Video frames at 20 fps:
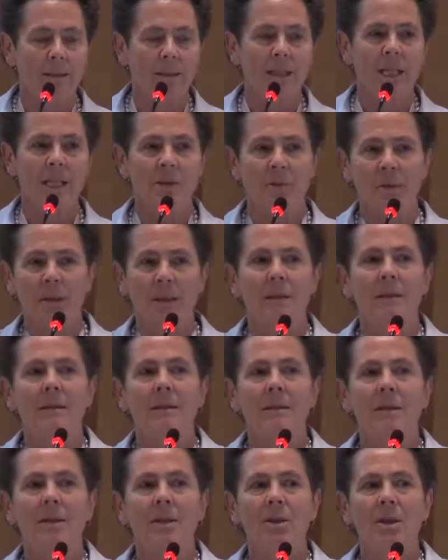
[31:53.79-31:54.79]
That's
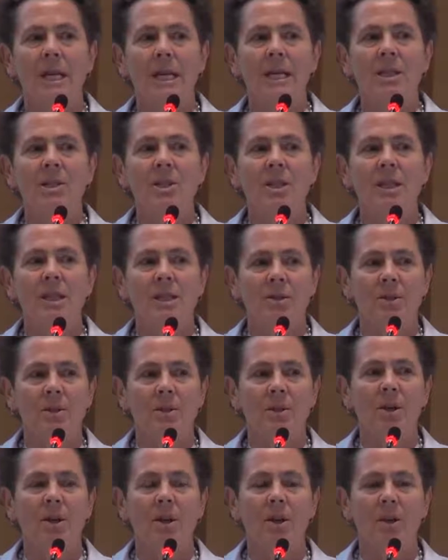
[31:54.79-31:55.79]
what engineers
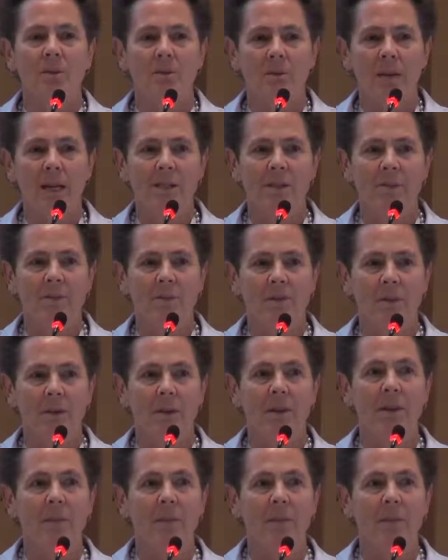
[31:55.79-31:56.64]
call the reservoir,